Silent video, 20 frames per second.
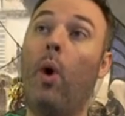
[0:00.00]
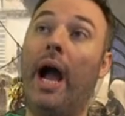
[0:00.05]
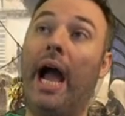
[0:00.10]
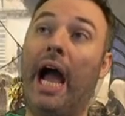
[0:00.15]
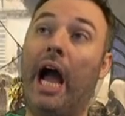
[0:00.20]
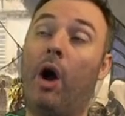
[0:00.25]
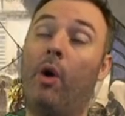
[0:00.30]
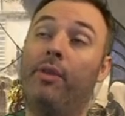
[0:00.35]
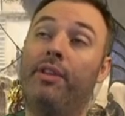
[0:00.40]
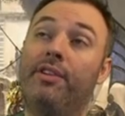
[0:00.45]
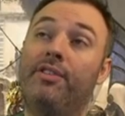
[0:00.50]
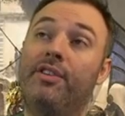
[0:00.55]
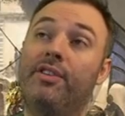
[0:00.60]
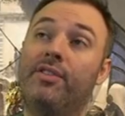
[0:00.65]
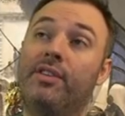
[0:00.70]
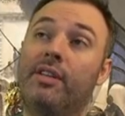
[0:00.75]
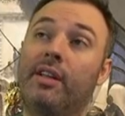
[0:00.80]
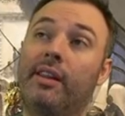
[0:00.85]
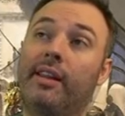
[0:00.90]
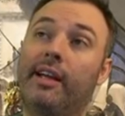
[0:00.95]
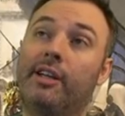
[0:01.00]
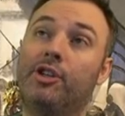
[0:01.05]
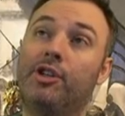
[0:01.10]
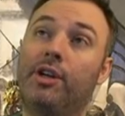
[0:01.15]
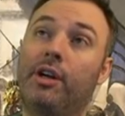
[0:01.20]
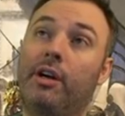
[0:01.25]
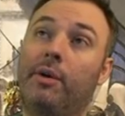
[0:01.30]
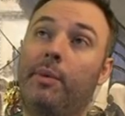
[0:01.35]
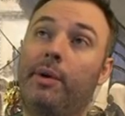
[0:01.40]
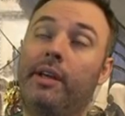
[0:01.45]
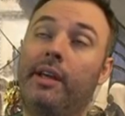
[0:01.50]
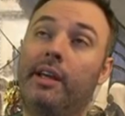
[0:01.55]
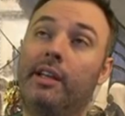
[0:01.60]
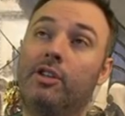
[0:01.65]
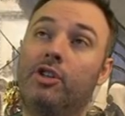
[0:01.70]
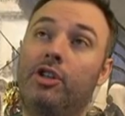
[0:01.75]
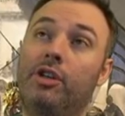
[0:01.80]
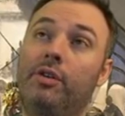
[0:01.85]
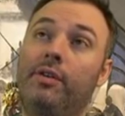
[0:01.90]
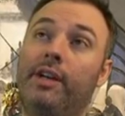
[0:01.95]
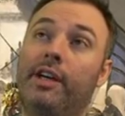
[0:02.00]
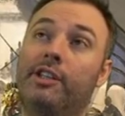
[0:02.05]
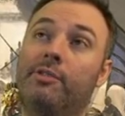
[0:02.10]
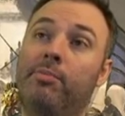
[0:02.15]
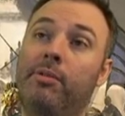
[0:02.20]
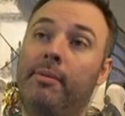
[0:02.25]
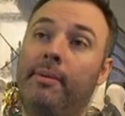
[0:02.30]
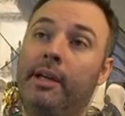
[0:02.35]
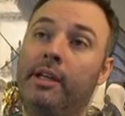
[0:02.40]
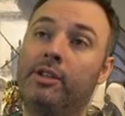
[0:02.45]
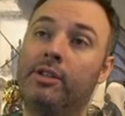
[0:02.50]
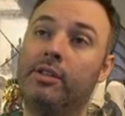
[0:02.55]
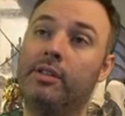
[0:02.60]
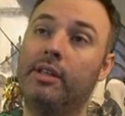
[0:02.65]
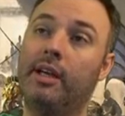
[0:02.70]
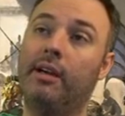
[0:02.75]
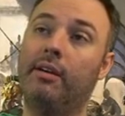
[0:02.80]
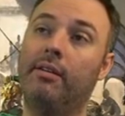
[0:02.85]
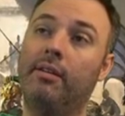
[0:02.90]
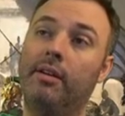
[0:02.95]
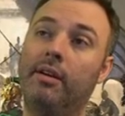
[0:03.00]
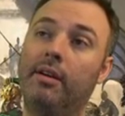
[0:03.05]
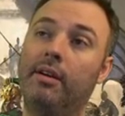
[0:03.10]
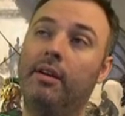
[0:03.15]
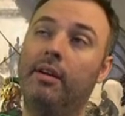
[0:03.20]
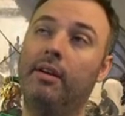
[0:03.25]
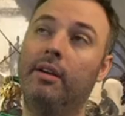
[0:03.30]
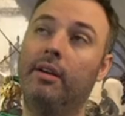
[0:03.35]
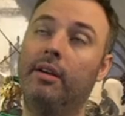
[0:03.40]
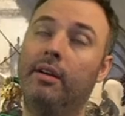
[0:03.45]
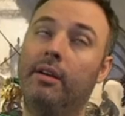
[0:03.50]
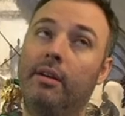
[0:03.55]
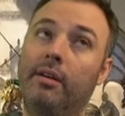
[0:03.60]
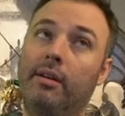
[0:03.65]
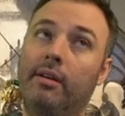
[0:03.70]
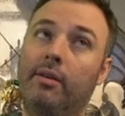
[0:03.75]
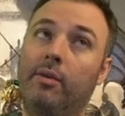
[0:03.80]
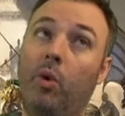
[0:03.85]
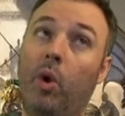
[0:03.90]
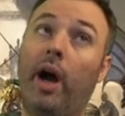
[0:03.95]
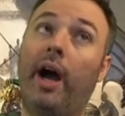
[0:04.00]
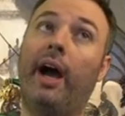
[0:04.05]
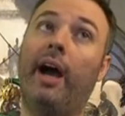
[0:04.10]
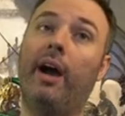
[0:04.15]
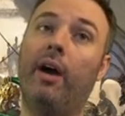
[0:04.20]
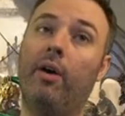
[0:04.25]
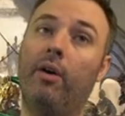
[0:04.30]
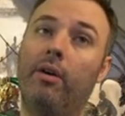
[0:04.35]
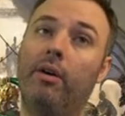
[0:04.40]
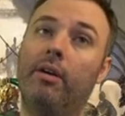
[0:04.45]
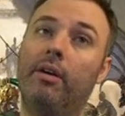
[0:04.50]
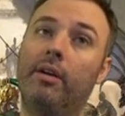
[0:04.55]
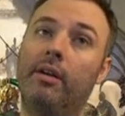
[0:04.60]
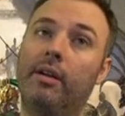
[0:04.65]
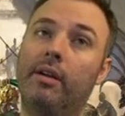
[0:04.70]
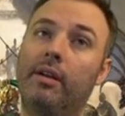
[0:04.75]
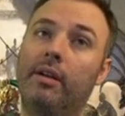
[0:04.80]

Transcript: Wow, this isn't a legendary. We can get two Nyx Bloom Ancients out. Wow.